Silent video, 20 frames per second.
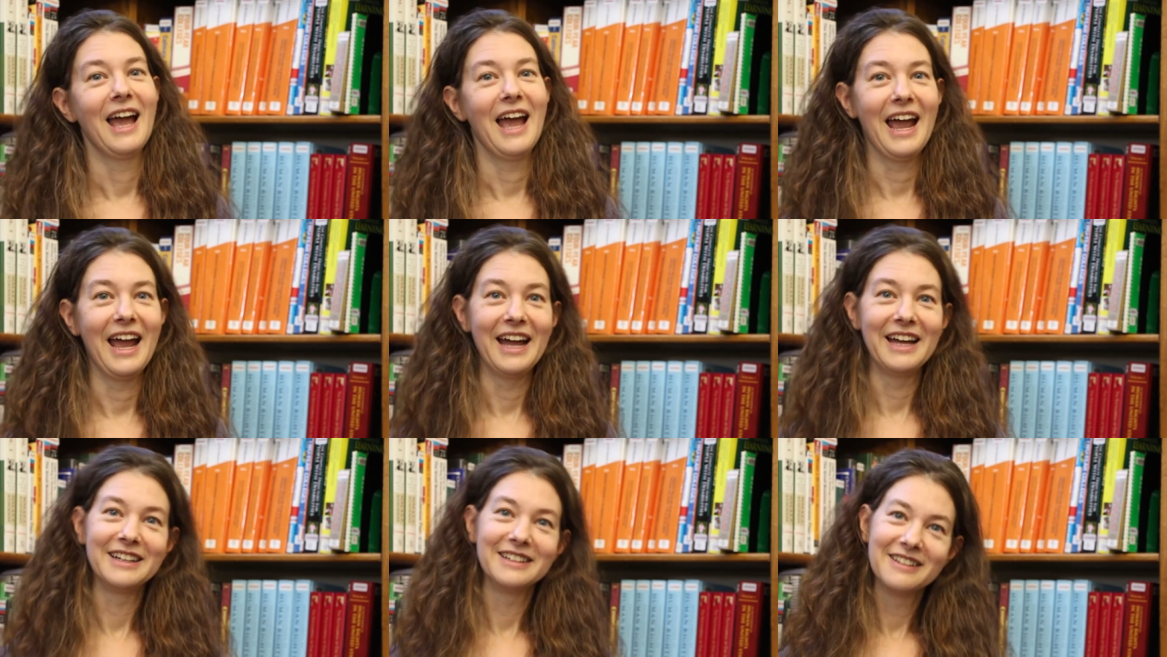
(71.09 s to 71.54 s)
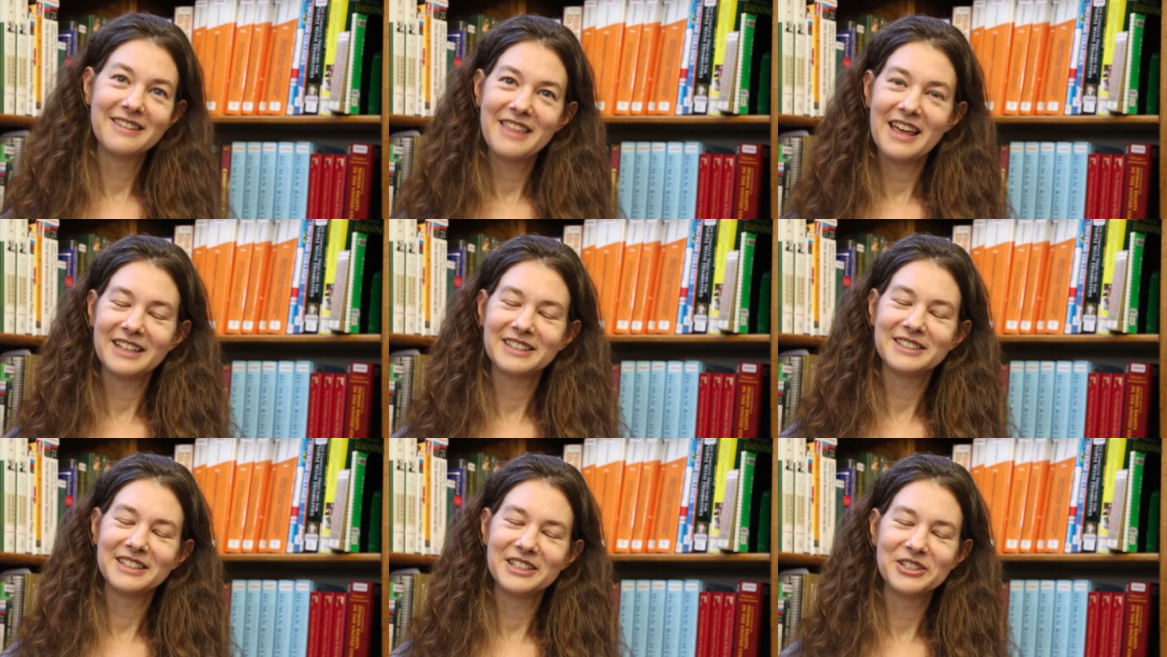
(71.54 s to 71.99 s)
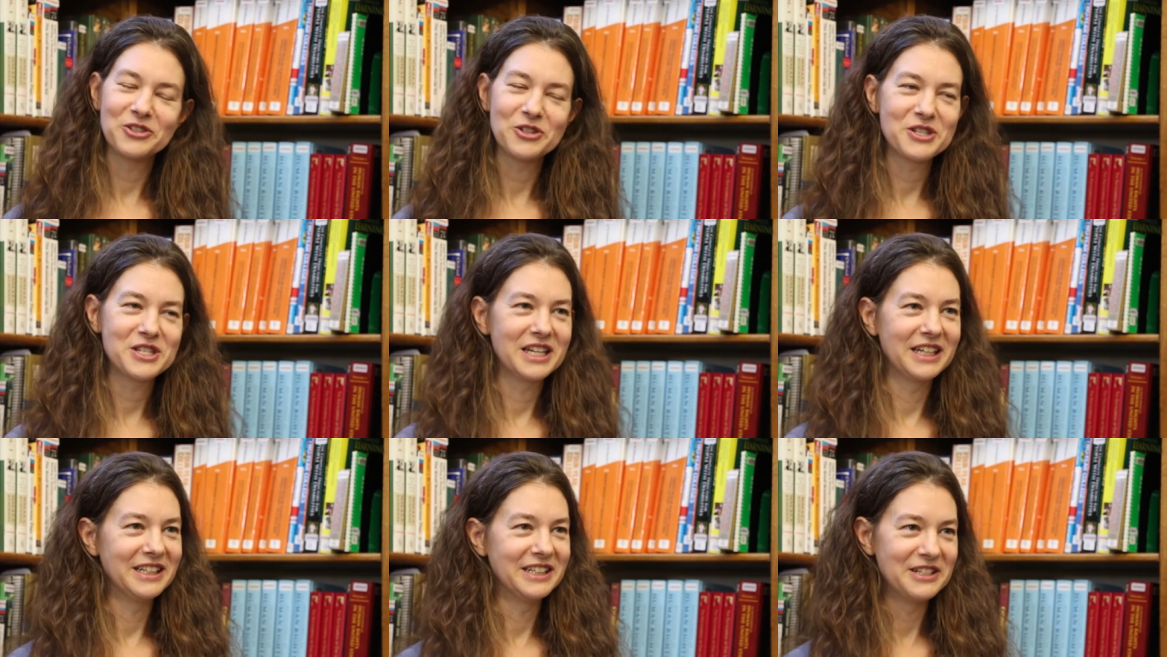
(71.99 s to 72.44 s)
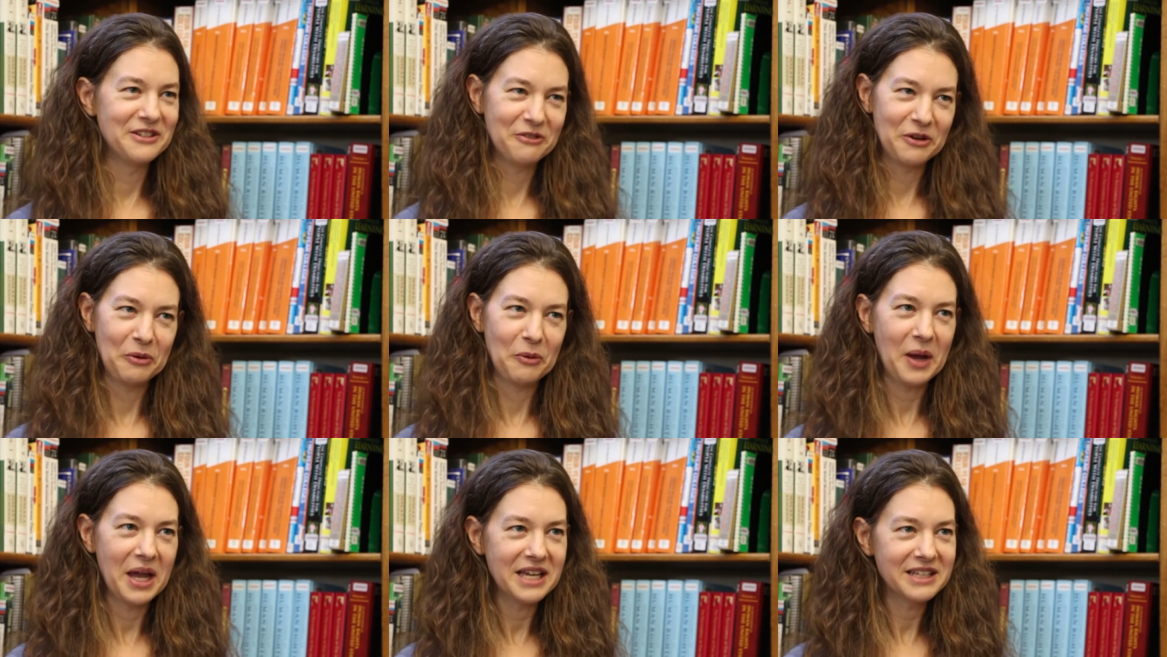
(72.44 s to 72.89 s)
and that's interesting in
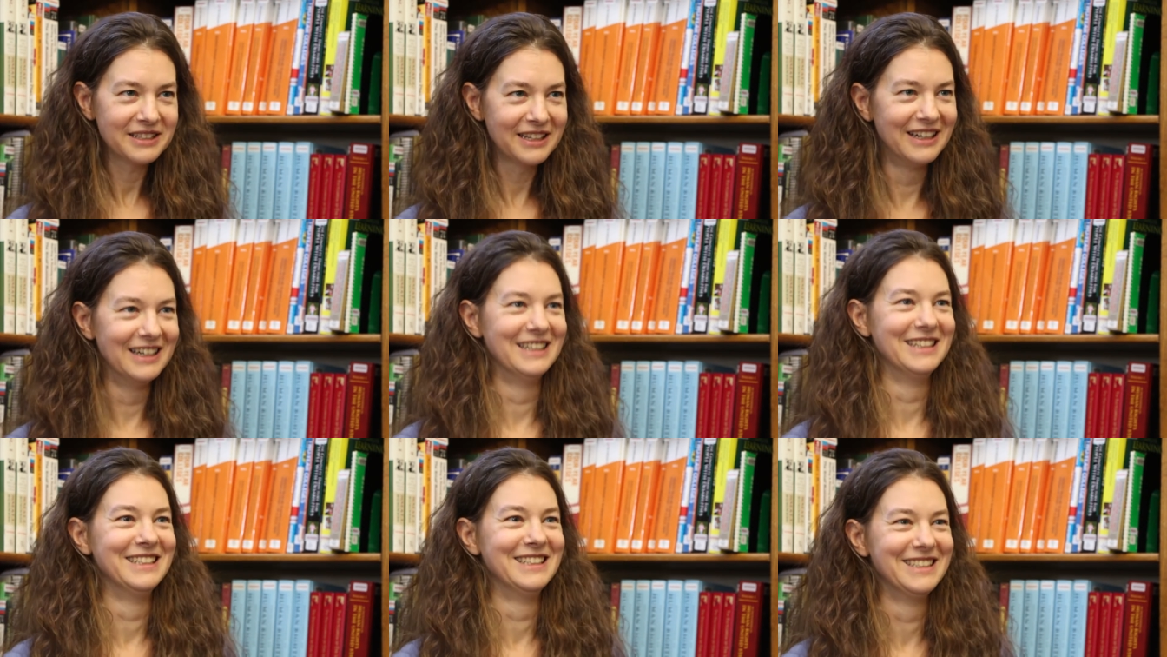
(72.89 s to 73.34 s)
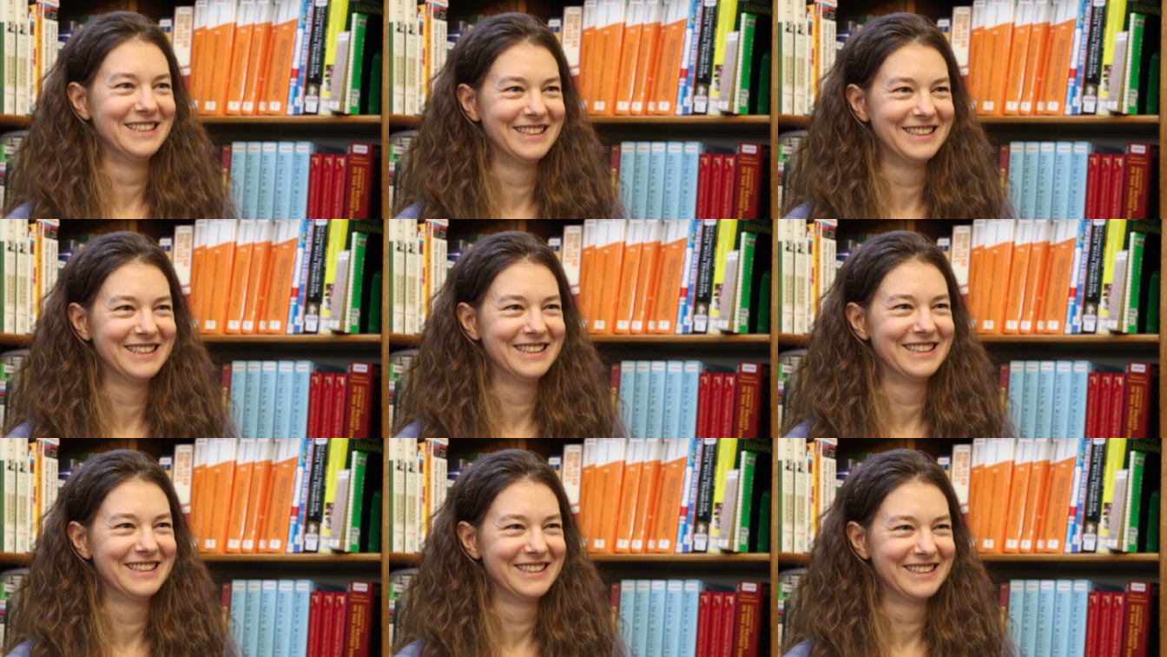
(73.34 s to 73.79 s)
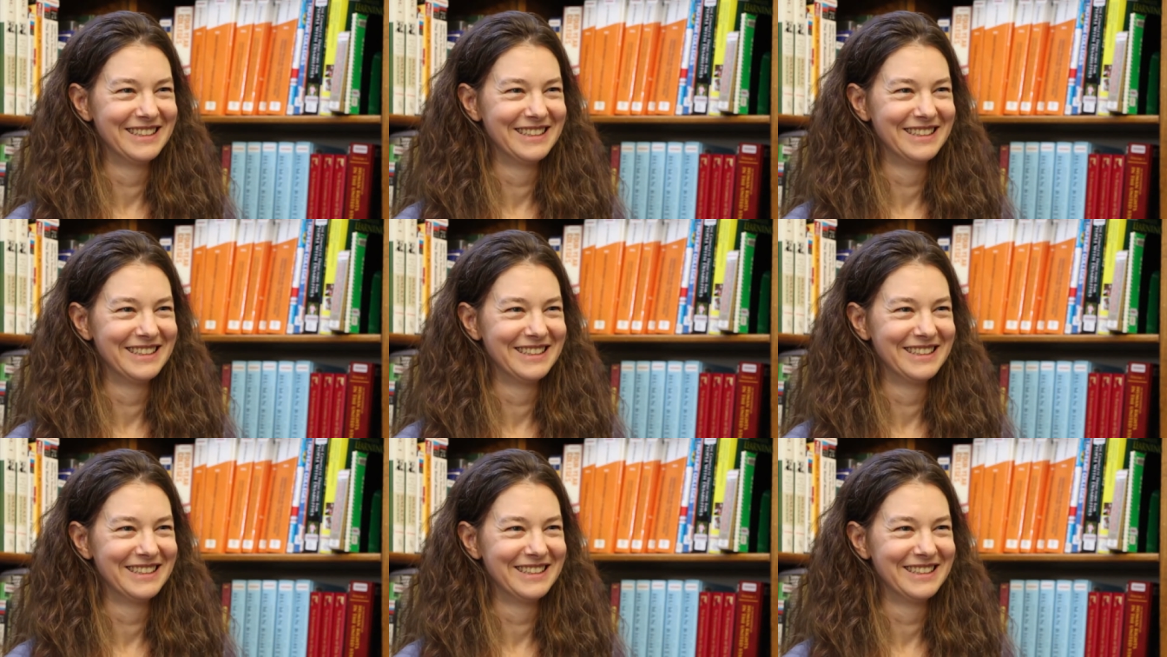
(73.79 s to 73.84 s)
different ways. Mm-hmm.